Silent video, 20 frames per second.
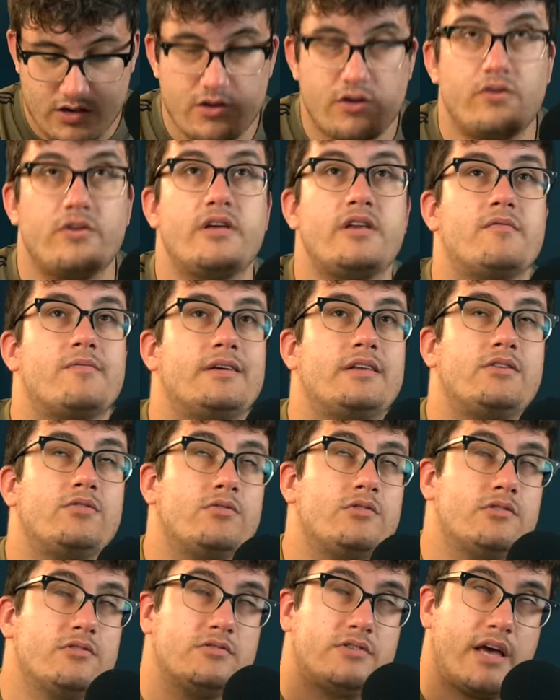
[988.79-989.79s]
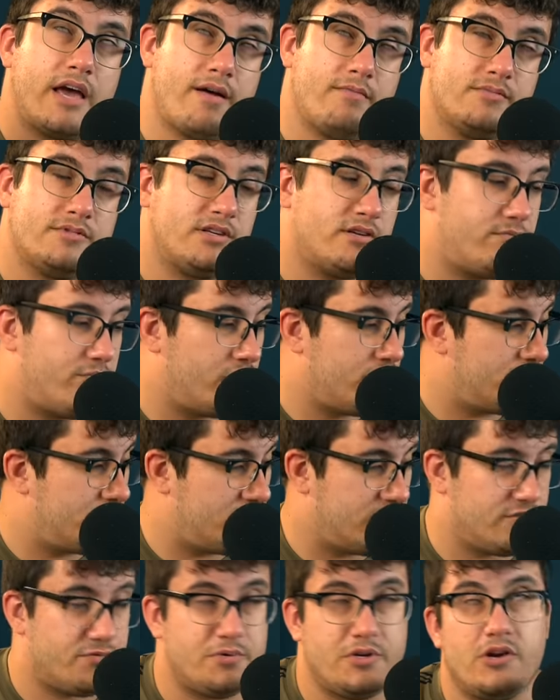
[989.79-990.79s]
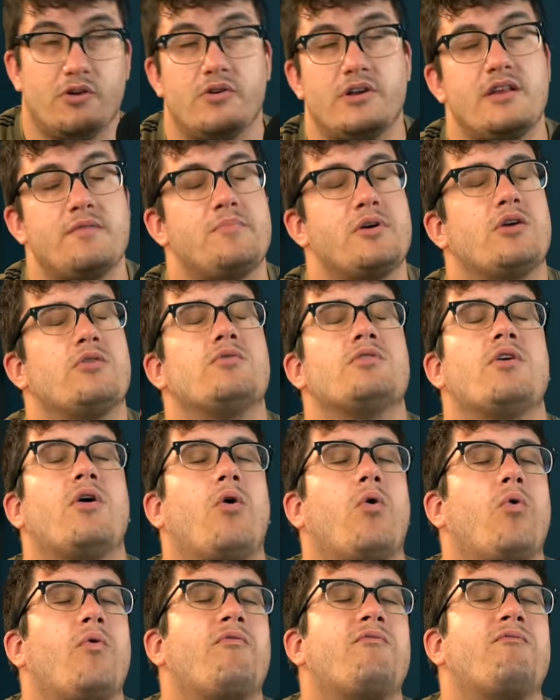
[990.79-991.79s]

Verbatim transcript: You don't need to be doing those Amazon purchases. We don't need to be going to Whole